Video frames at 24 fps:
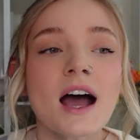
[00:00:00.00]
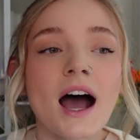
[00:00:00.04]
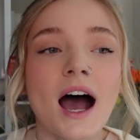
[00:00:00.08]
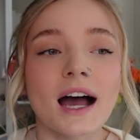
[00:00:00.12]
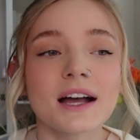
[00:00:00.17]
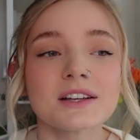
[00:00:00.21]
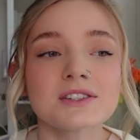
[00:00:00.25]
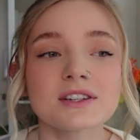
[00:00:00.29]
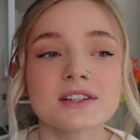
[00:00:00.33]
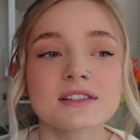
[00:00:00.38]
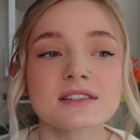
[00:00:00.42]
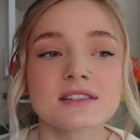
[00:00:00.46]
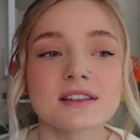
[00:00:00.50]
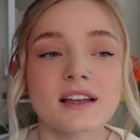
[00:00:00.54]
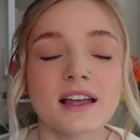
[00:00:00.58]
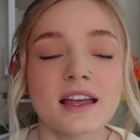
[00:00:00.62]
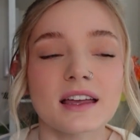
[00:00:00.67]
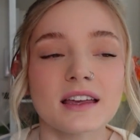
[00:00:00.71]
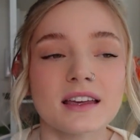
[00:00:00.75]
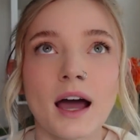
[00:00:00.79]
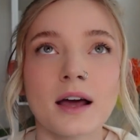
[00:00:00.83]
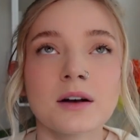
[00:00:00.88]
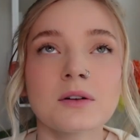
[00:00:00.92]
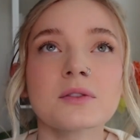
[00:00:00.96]
I just
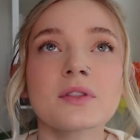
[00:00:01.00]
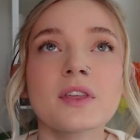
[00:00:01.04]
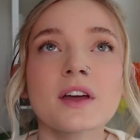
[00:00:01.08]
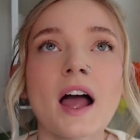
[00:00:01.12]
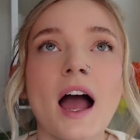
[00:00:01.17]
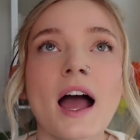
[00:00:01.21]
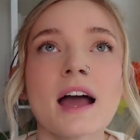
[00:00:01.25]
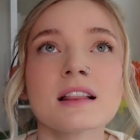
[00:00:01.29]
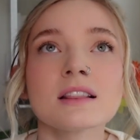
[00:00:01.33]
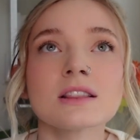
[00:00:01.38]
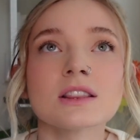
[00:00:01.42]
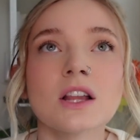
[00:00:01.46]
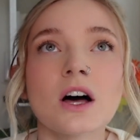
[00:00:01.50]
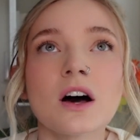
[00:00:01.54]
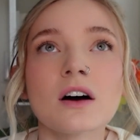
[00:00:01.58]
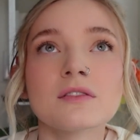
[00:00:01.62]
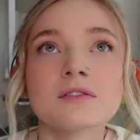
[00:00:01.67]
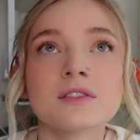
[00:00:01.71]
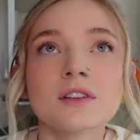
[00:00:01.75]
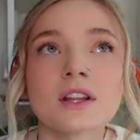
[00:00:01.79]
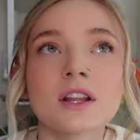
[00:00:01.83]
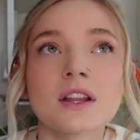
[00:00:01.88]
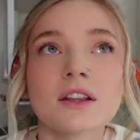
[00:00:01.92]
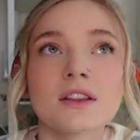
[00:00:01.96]
like I don't think I
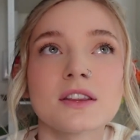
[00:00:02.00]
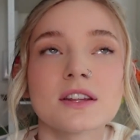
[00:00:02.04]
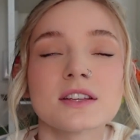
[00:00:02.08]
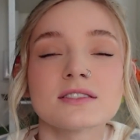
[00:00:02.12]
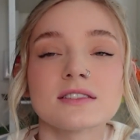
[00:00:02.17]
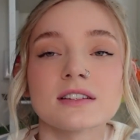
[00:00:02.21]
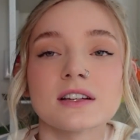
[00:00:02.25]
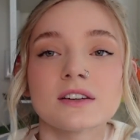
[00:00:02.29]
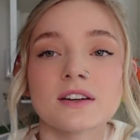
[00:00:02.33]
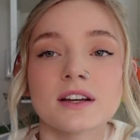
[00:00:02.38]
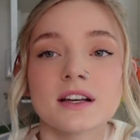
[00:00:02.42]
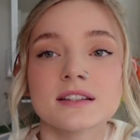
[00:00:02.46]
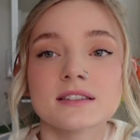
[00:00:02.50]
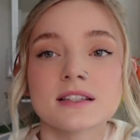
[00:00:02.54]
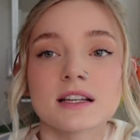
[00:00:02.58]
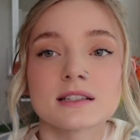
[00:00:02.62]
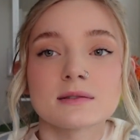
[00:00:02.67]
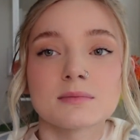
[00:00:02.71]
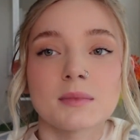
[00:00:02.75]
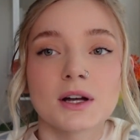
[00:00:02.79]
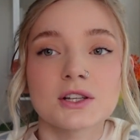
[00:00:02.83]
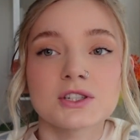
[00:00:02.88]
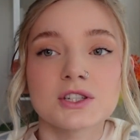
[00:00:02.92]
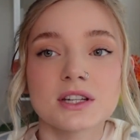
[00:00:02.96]
loved the series
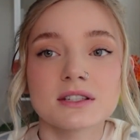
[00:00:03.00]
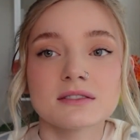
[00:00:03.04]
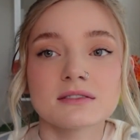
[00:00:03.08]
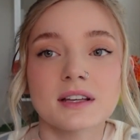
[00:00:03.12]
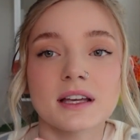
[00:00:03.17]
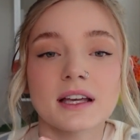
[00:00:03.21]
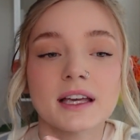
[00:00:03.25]
as much as